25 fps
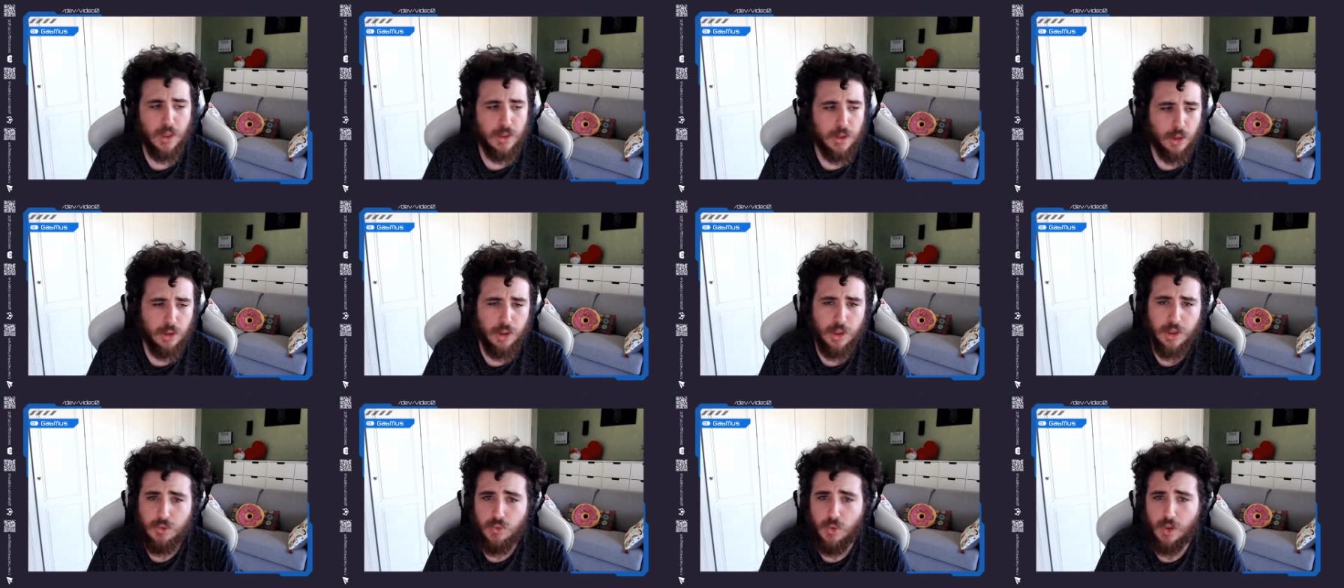
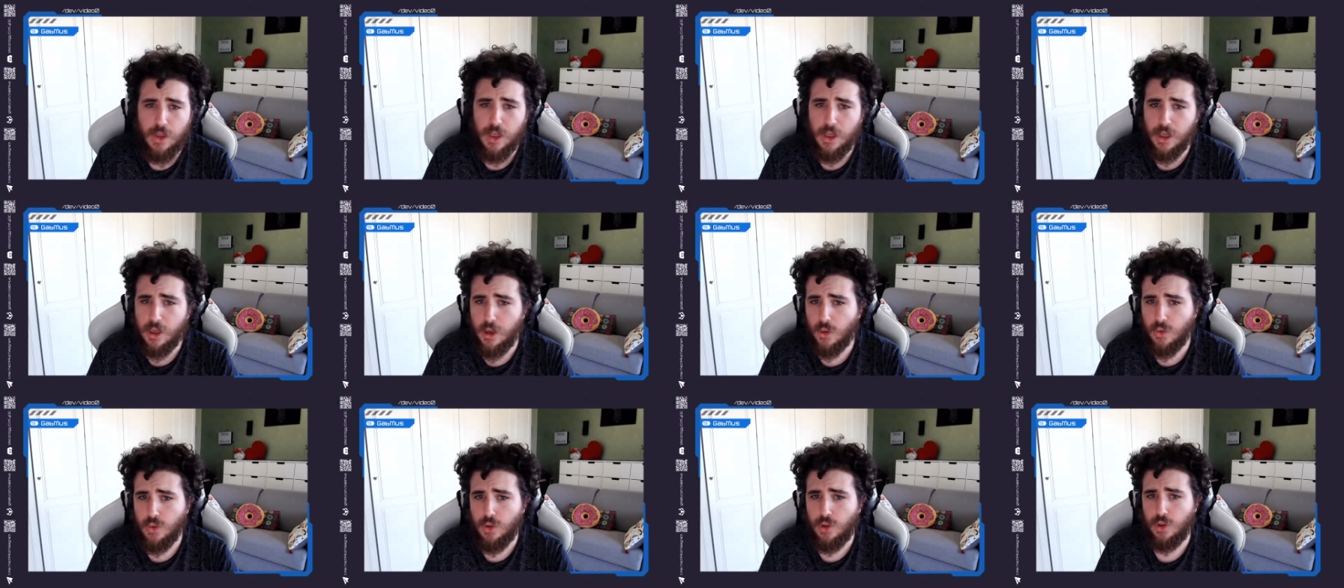So this really
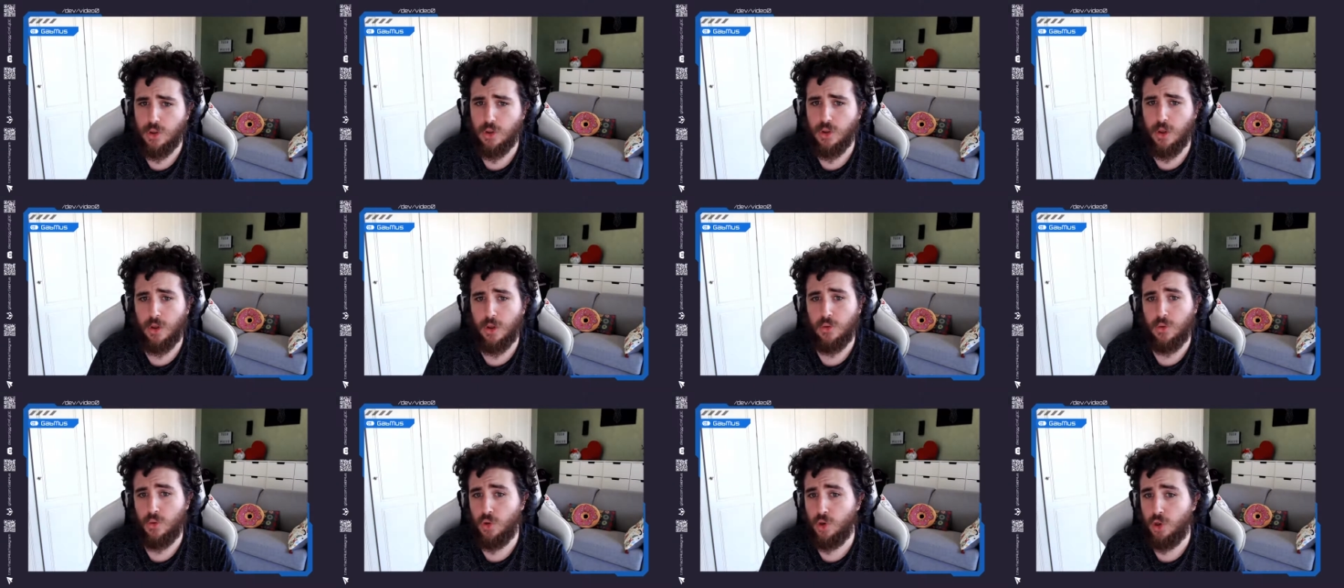goes
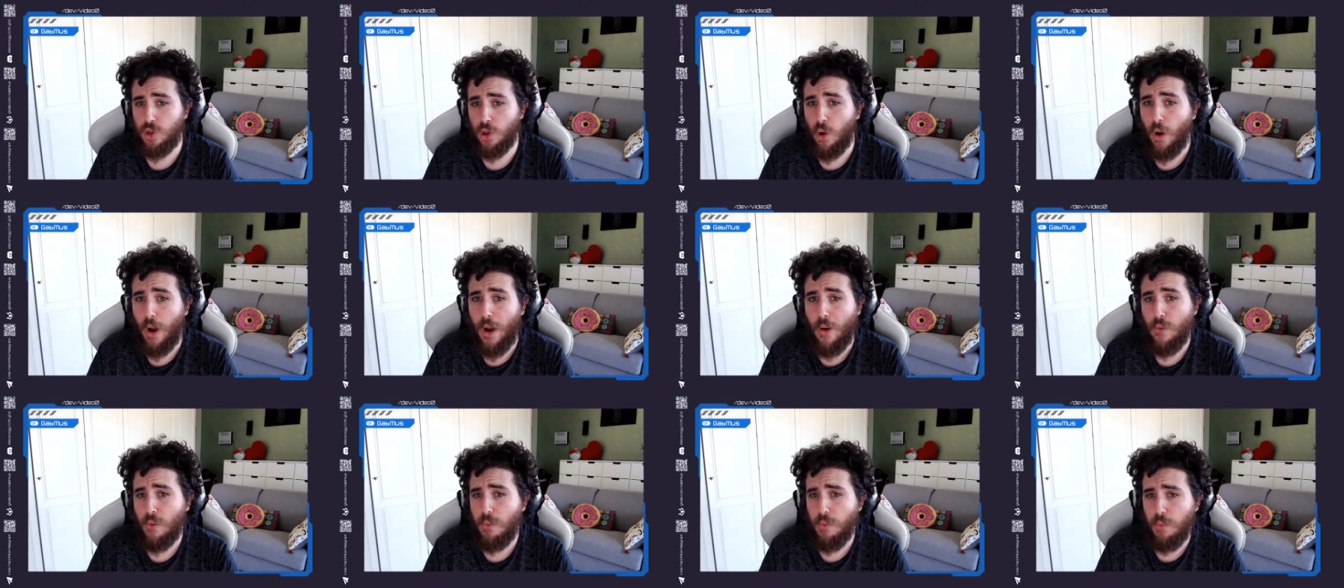to show
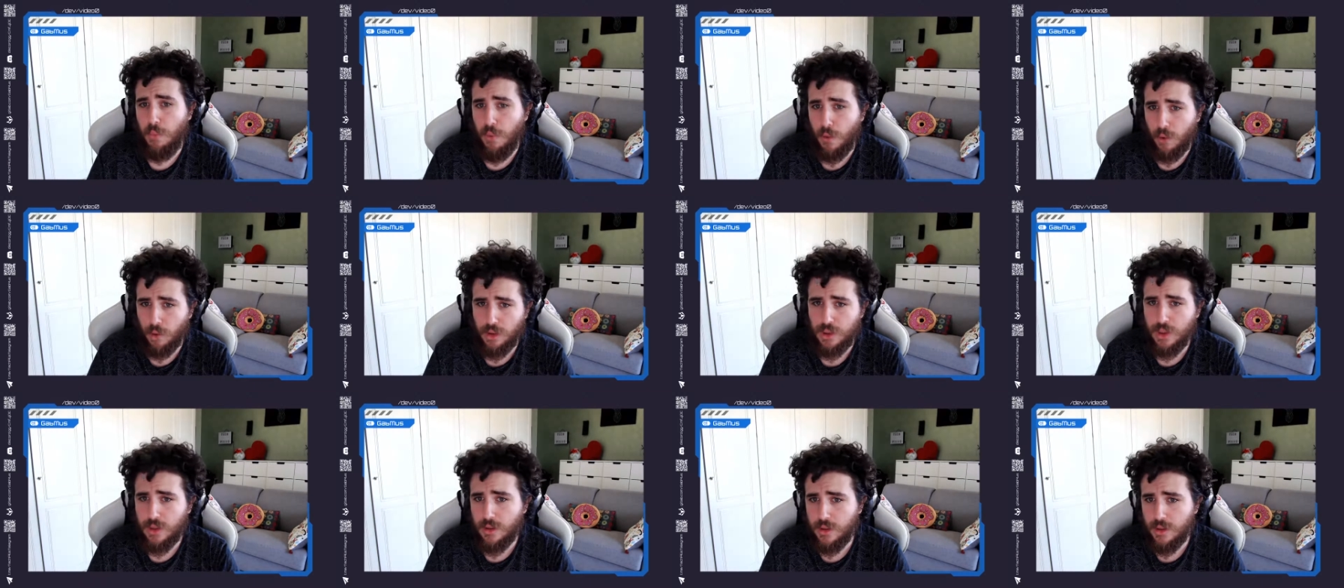how
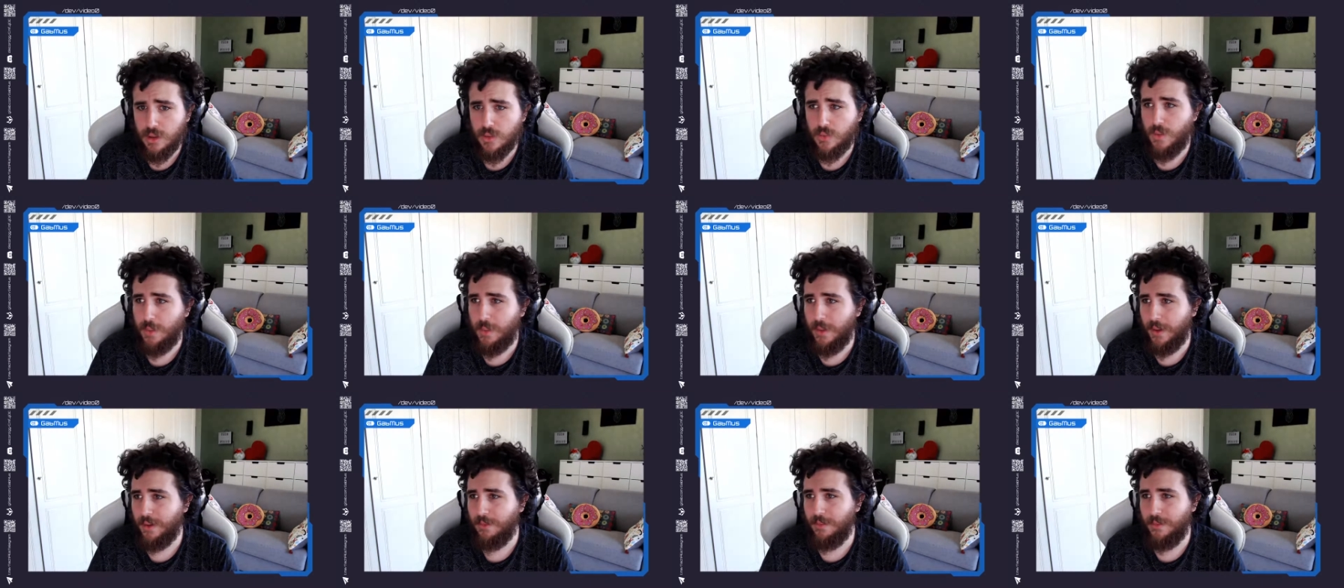important
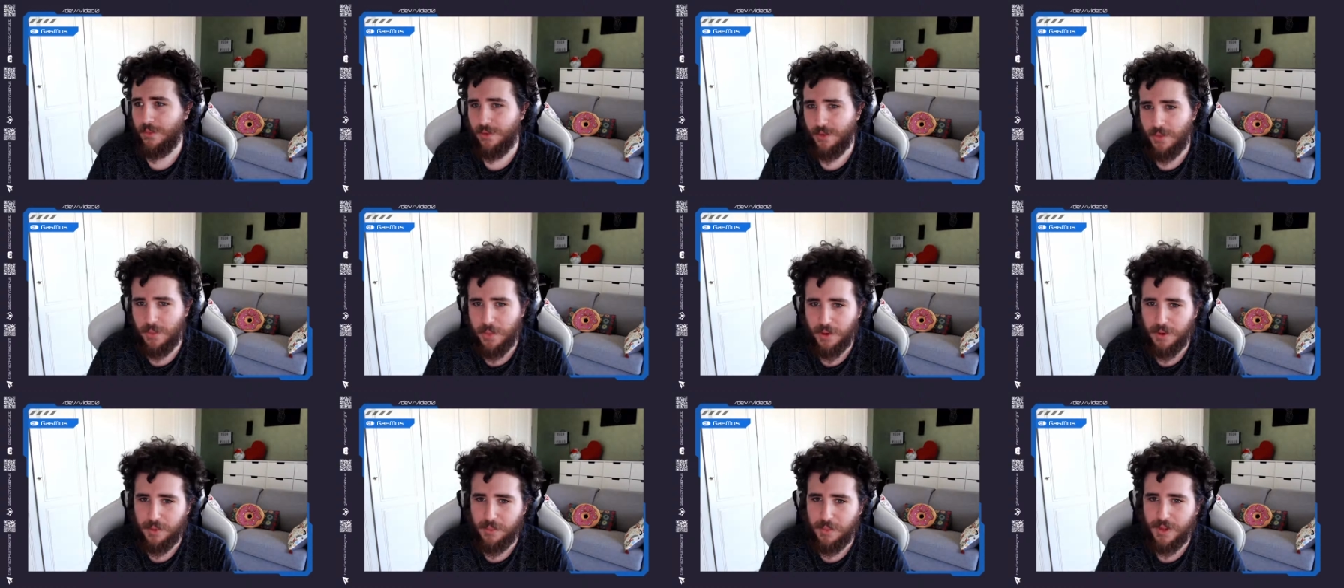
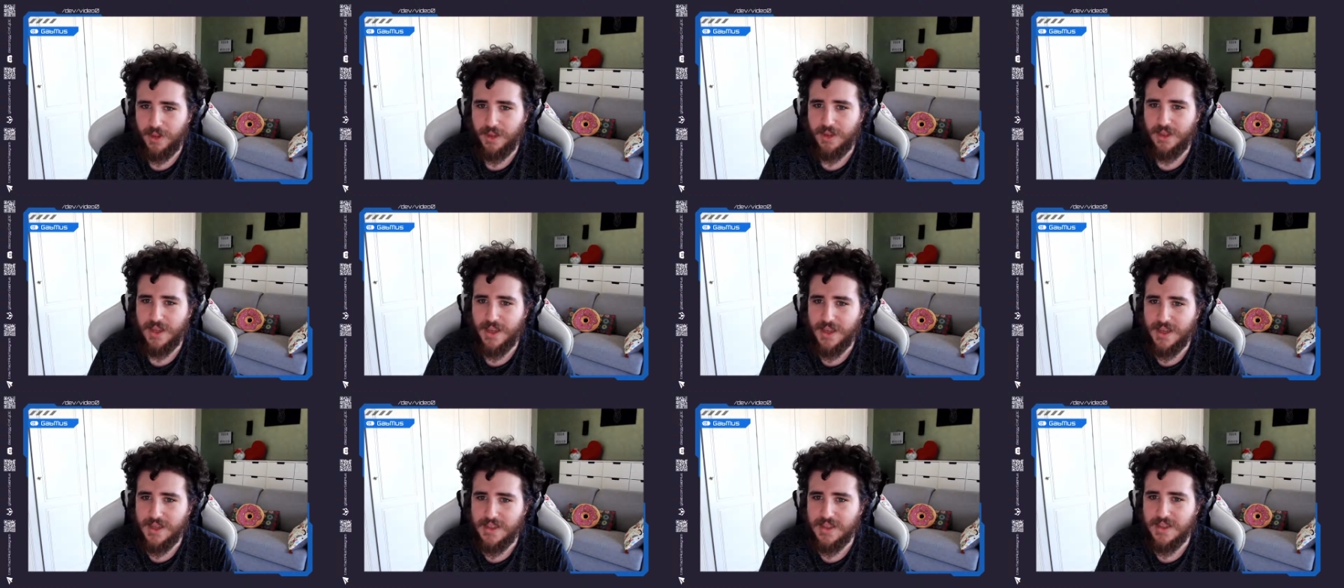
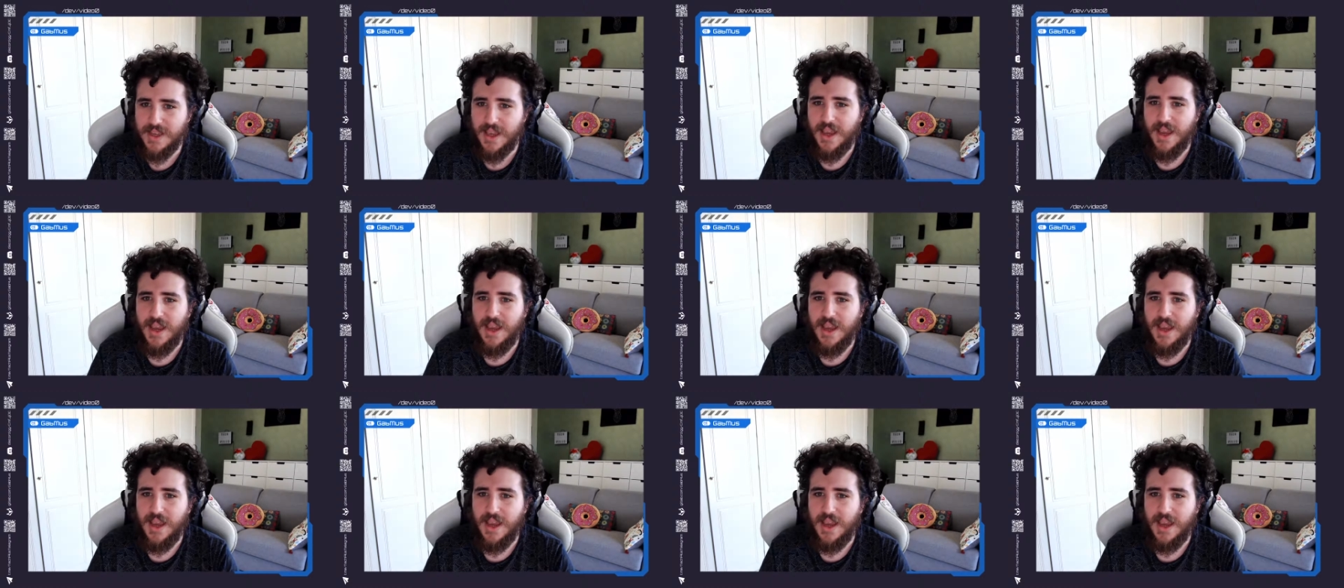repairability is.